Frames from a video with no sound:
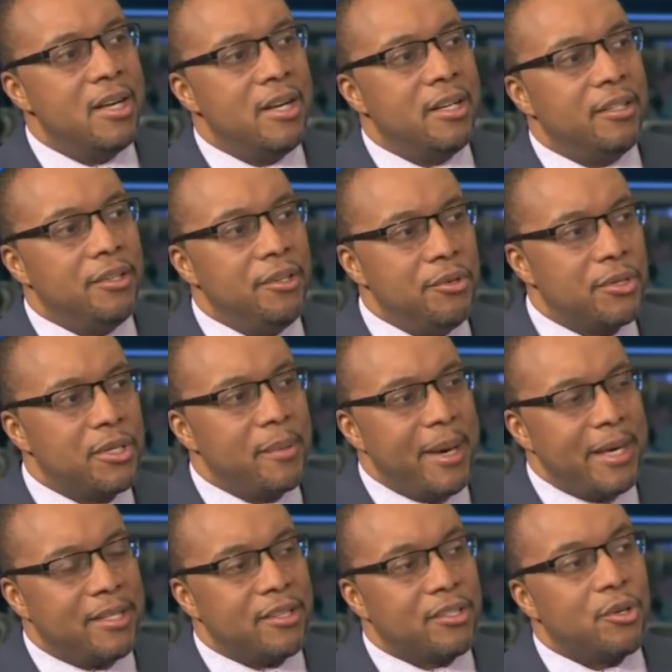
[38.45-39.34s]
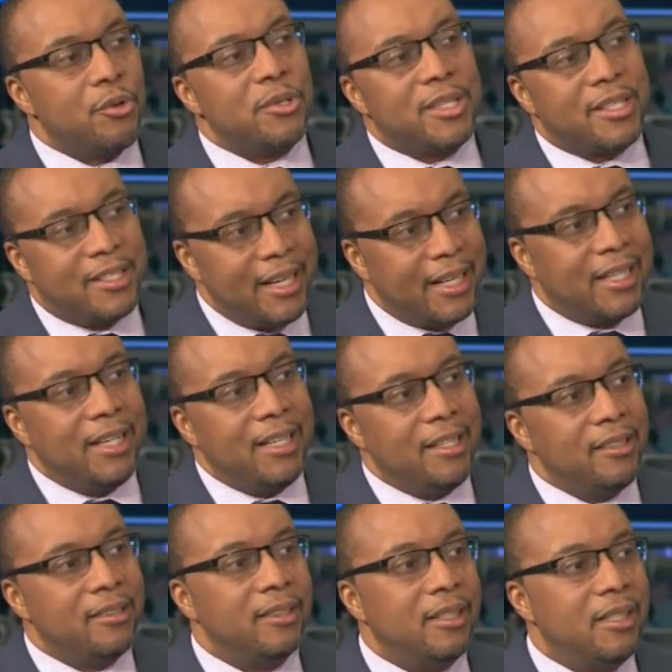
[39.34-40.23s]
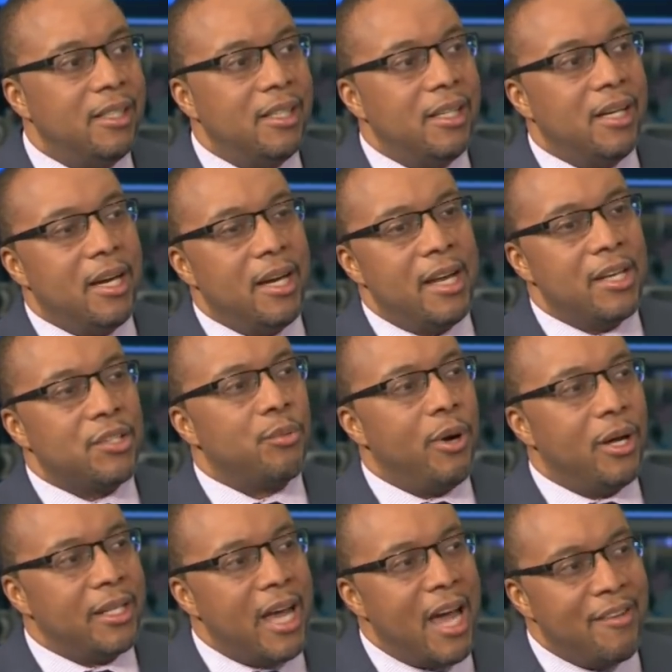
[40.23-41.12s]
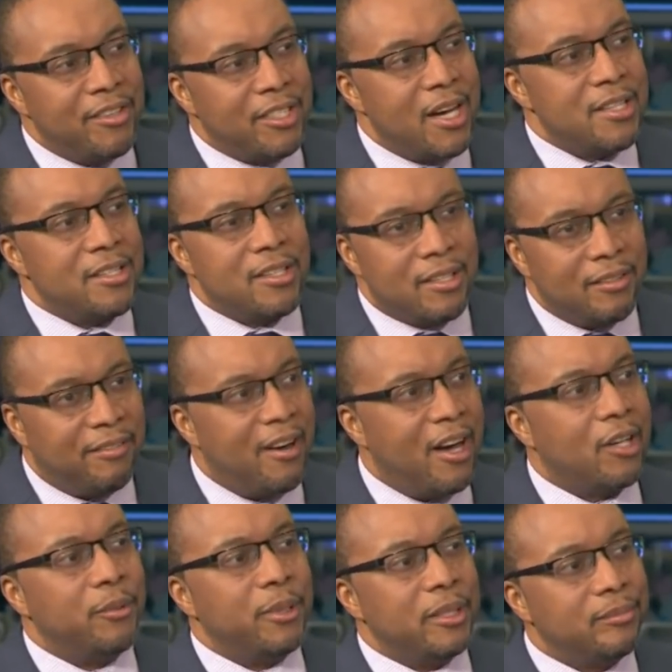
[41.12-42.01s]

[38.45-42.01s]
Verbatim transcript: the user base is so sticky and as well the advertisers are following.